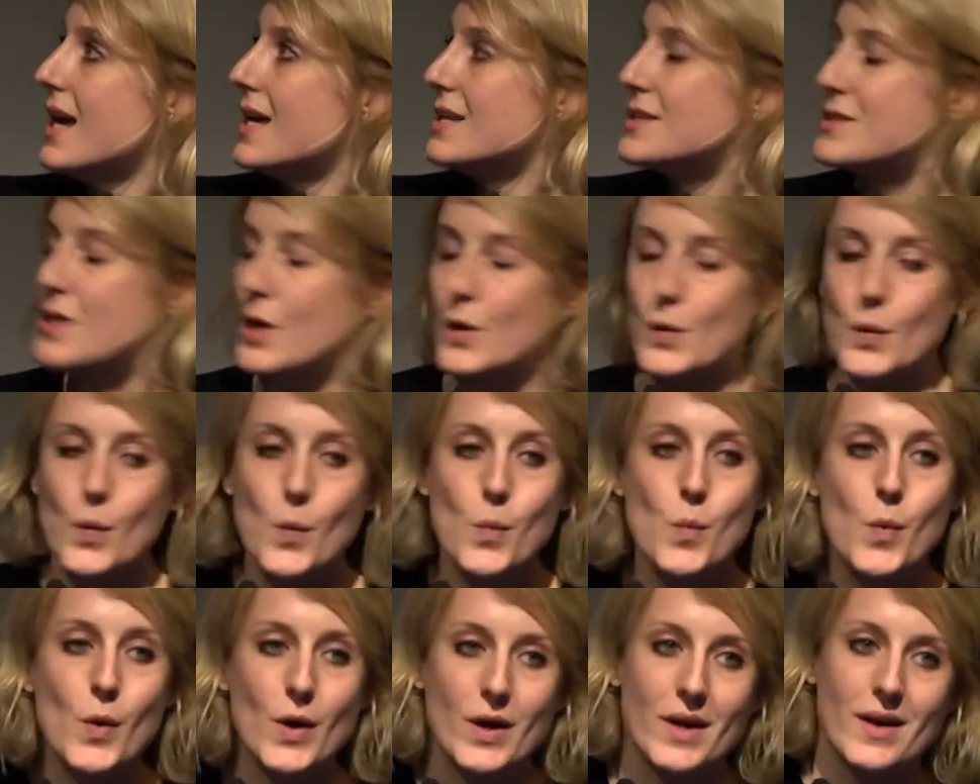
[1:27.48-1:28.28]
So
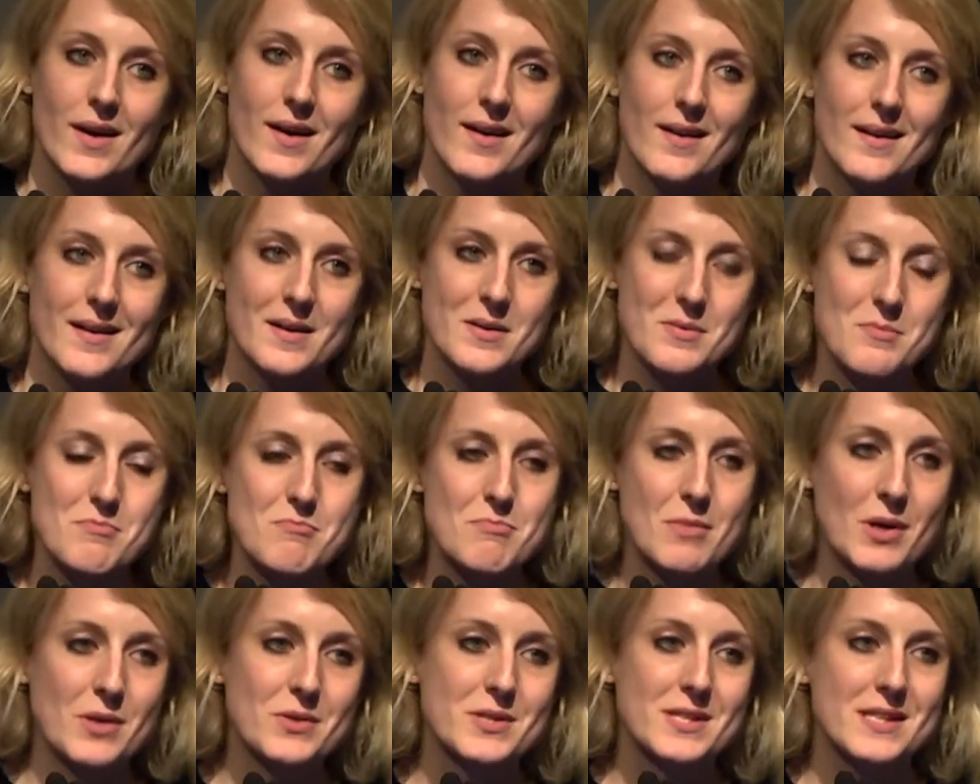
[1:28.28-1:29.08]
what are
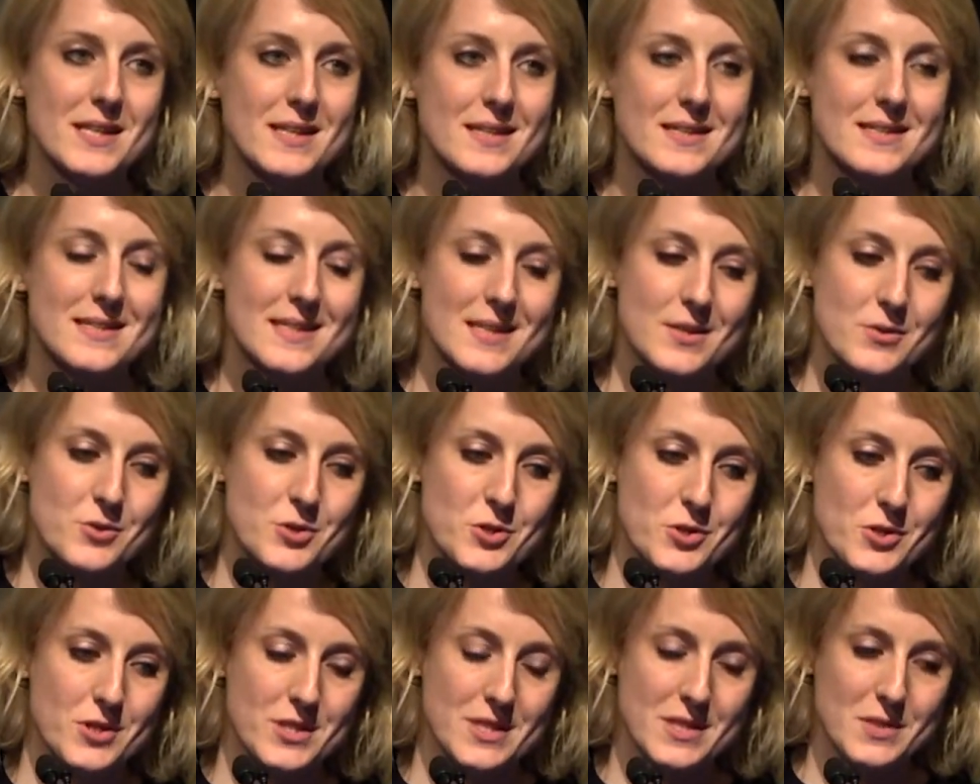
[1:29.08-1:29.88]
multi and single
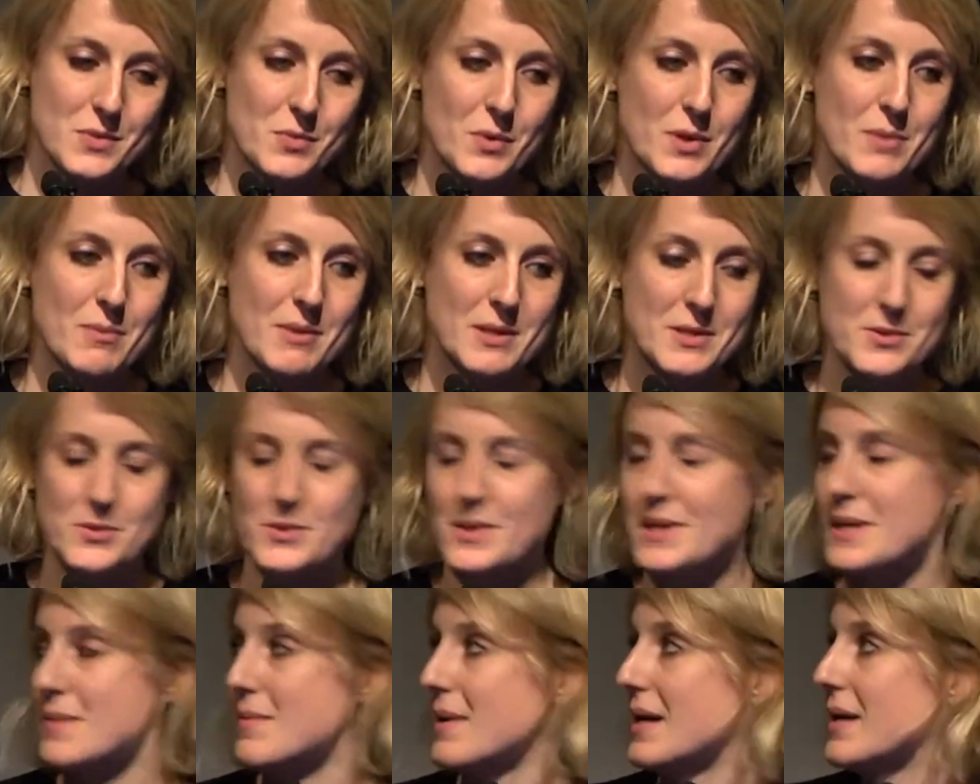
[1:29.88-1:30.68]
shot gins? What am I
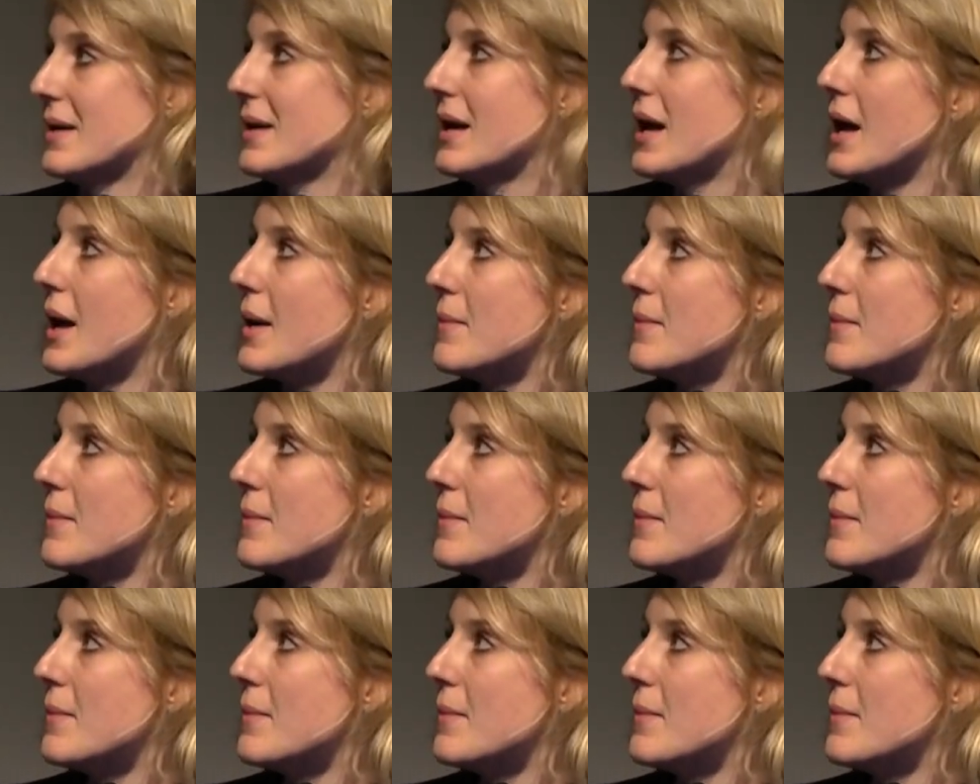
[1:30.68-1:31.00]
talking about?